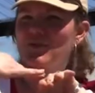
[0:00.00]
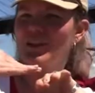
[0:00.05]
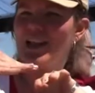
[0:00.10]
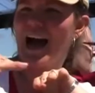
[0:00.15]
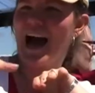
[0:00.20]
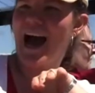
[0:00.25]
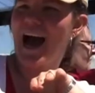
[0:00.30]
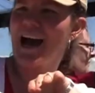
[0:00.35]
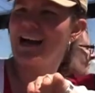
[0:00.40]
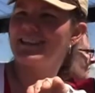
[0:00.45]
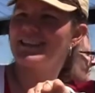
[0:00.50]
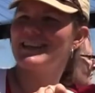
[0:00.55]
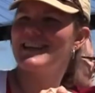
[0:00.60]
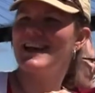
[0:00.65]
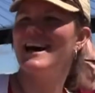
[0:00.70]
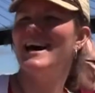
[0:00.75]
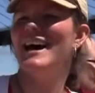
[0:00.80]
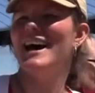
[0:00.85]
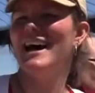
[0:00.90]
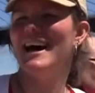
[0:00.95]
connected with the
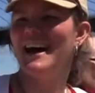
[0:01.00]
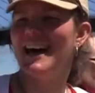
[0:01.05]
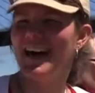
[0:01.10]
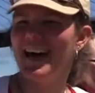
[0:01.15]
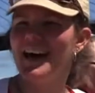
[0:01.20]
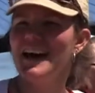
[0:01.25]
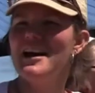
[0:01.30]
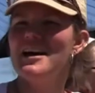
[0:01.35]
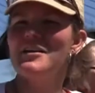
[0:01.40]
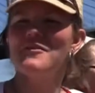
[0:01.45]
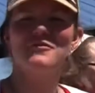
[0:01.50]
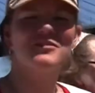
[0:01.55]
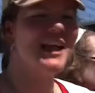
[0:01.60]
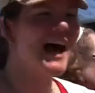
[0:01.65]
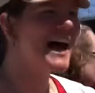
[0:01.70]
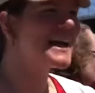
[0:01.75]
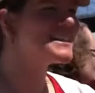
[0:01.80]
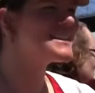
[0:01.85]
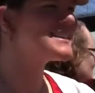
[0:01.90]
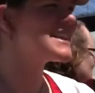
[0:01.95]
river. So looking at
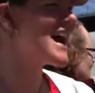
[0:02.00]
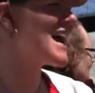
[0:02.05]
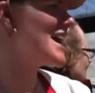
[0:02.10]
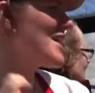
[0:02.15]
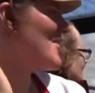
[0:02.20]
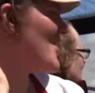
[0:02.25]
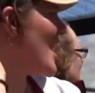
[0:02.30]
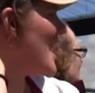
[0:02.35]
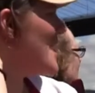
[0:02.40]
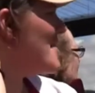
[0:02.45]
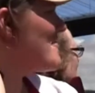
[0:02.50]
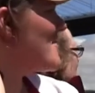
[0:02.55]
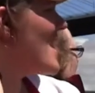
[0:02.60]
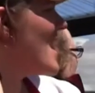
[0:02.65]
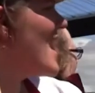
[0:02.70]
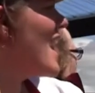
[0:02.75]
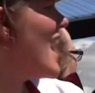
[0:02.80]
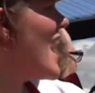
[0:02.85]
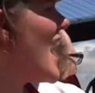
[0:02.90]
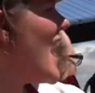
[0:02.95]
being on the
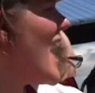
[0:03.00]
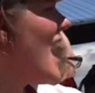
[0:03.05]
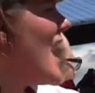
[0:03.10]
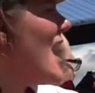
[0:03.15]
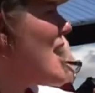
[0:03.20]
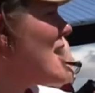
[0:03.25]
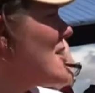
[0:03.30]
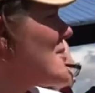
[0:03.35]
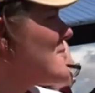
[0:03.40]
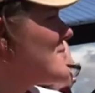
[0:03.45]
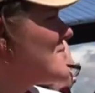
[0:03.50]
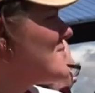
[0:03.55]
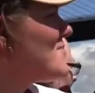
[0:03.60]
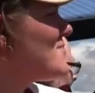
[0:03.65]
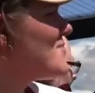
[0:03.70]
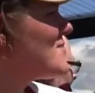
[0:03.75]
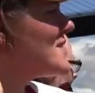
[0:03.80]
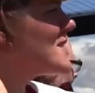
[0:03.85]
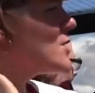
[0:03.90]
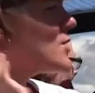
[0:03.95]
river, you
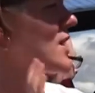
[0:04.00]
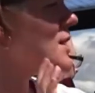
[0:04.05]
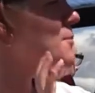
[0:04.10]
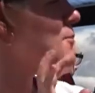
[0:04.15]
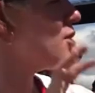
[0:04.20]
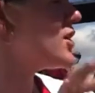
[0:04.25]
get a greater